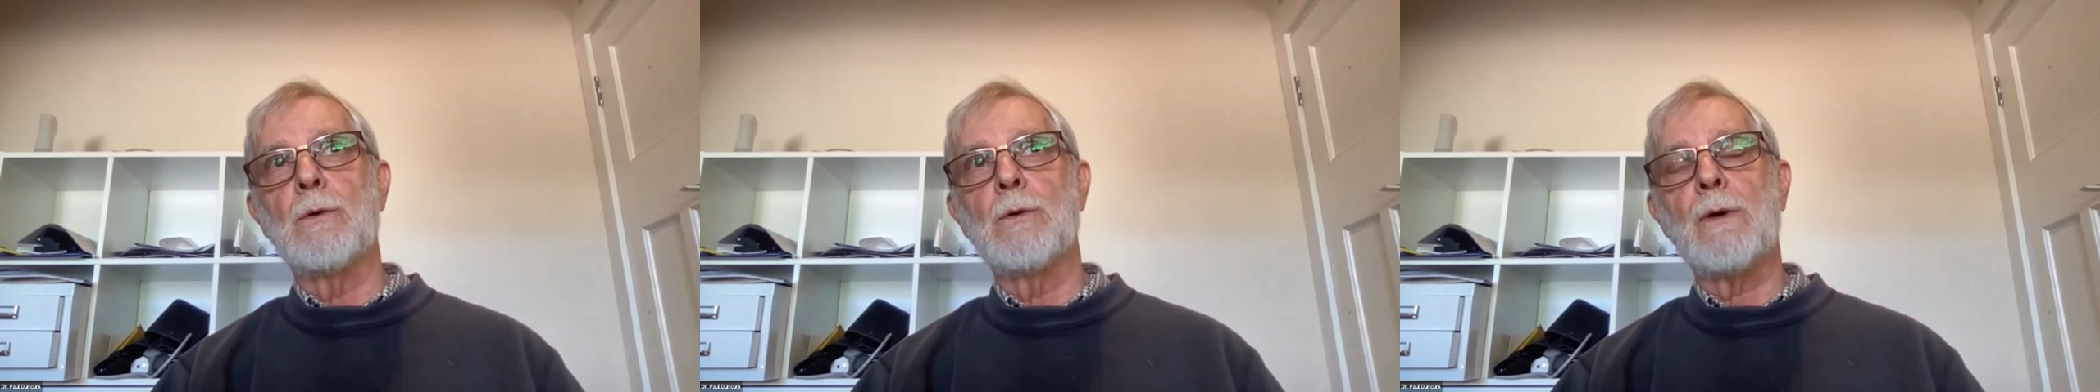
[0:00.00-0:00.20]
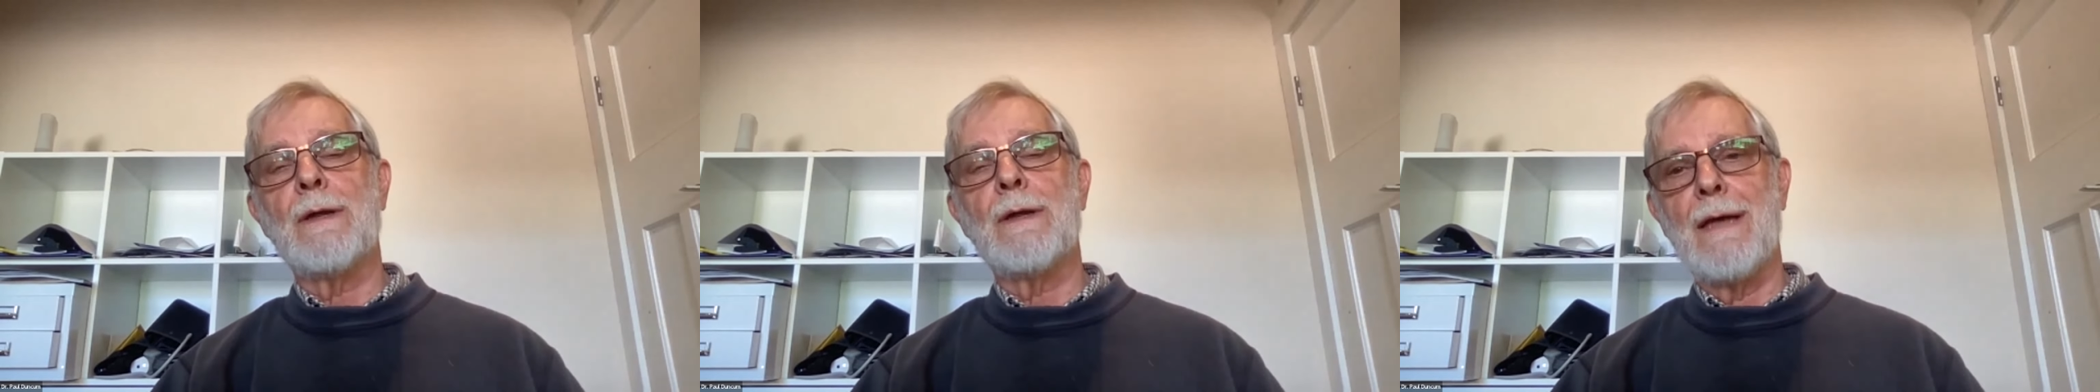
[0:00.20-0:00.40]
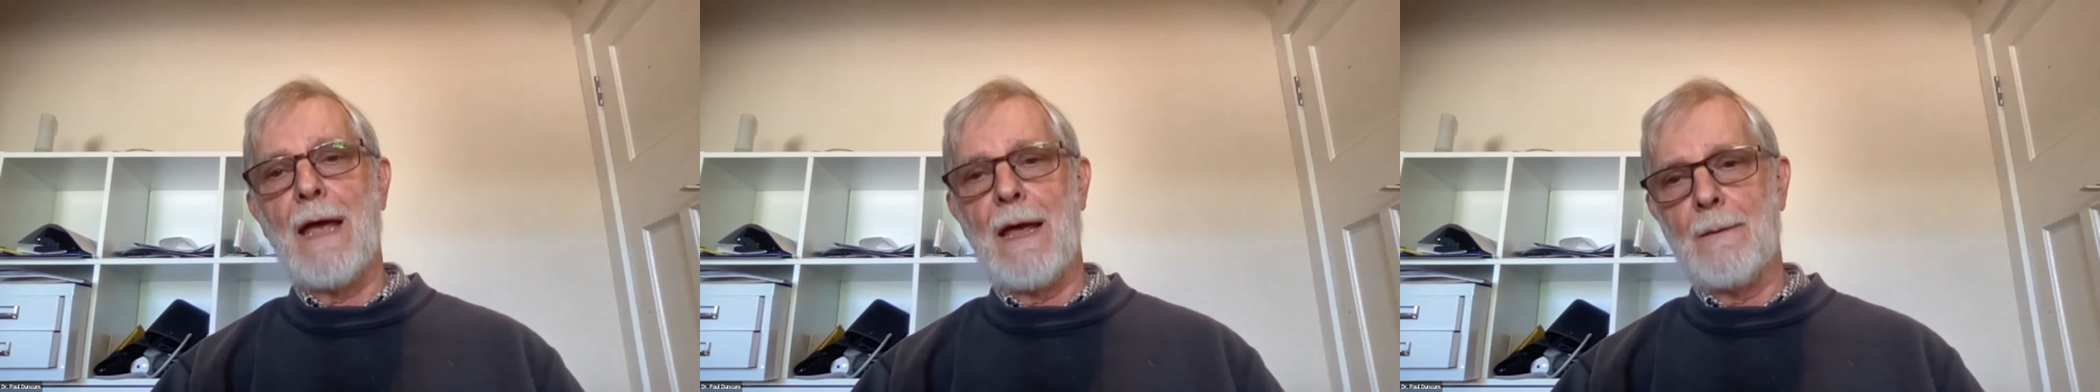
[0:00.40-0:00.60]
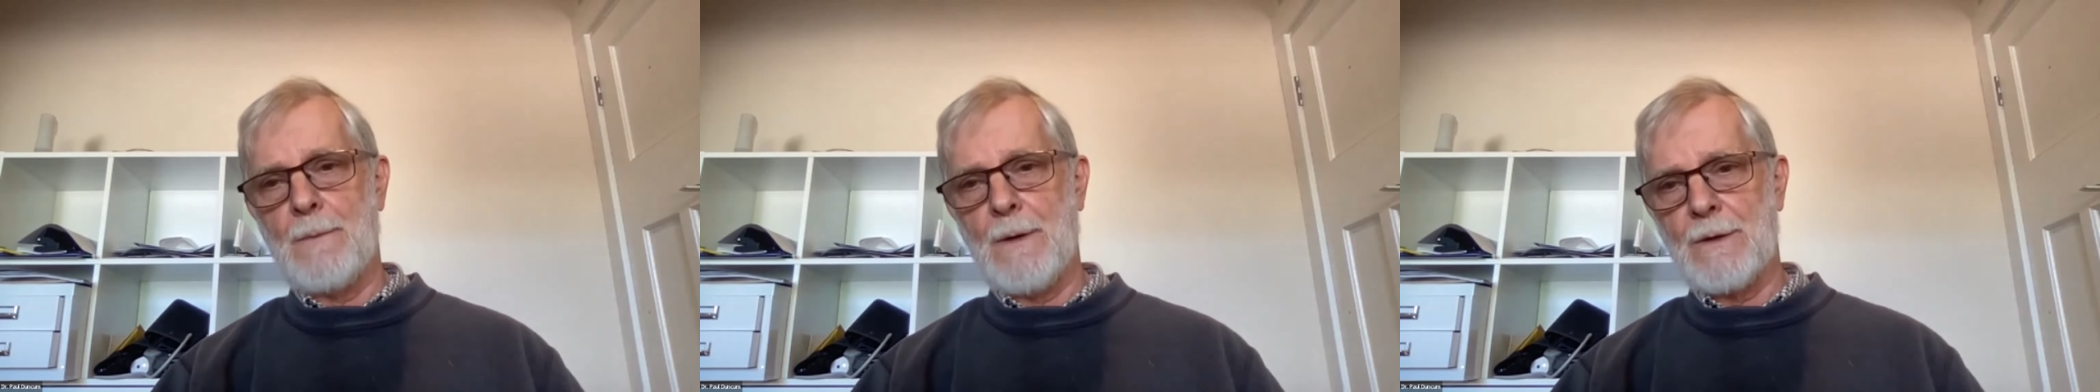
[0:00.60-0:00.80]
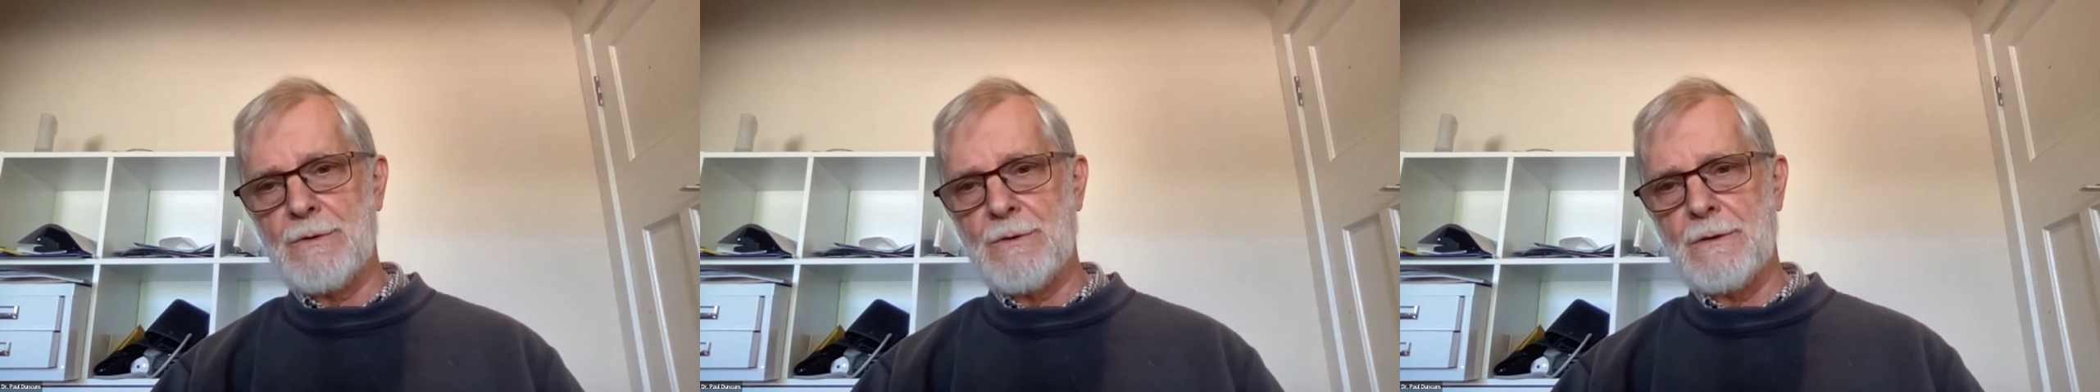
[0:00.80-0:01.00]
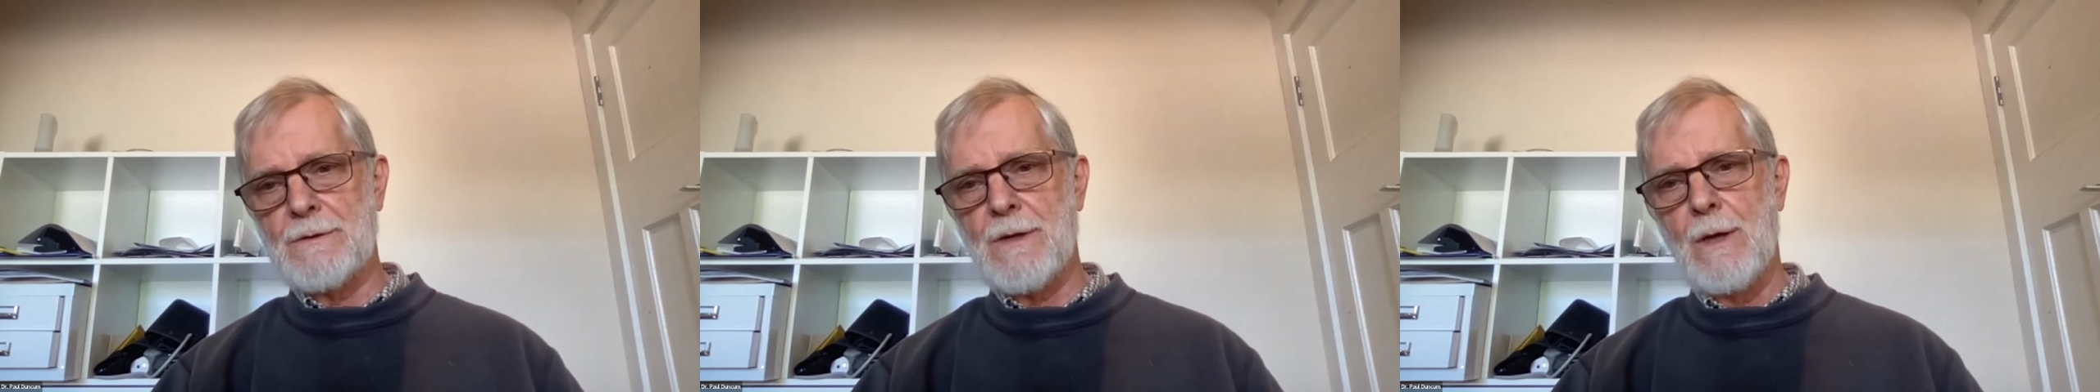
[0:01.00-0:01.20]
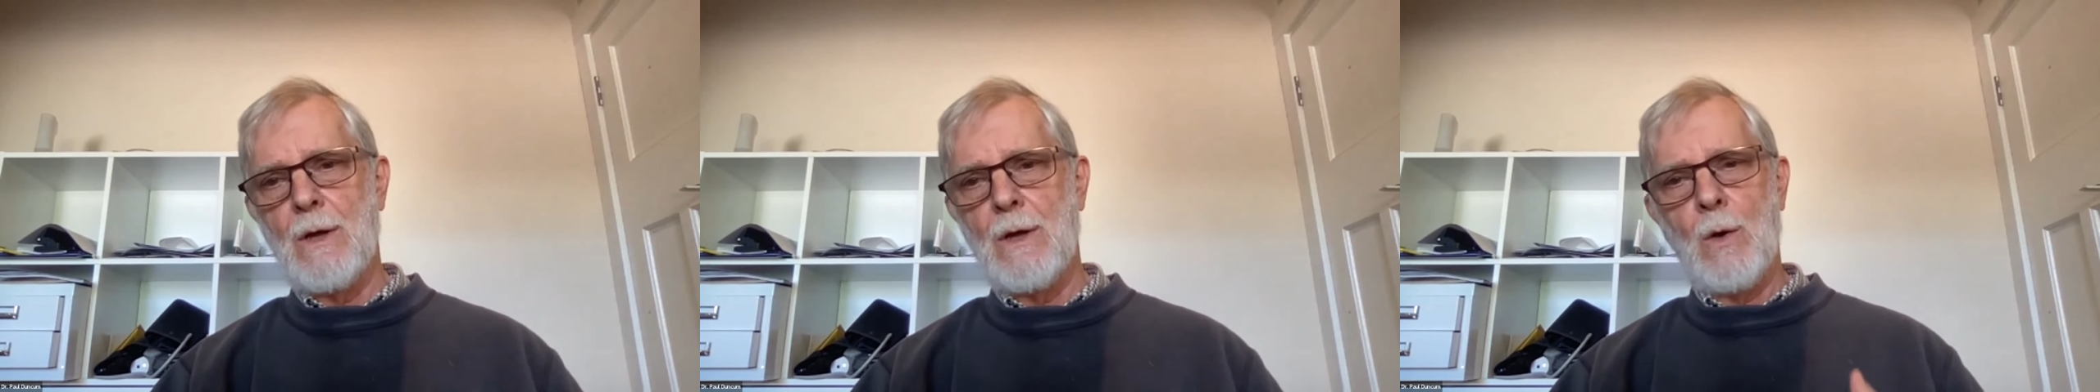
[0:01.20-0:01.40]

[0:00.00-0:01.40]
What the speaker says: looking at pictures,